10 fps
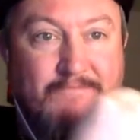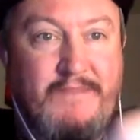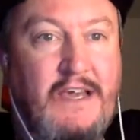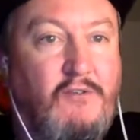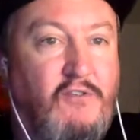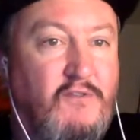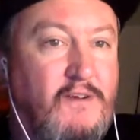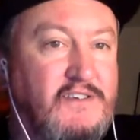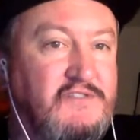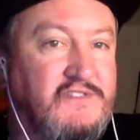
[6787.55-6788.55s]
And
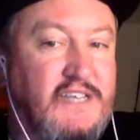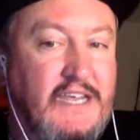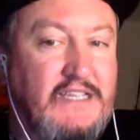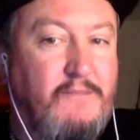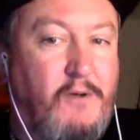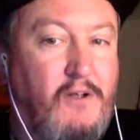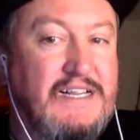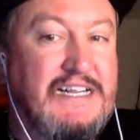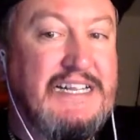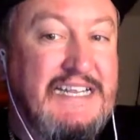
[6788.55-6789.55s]
Overmars used to hit the ball
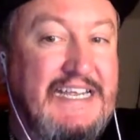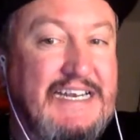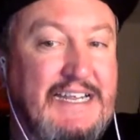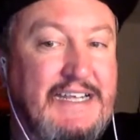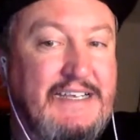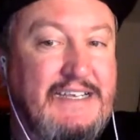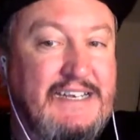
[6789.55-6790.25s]
cleanly.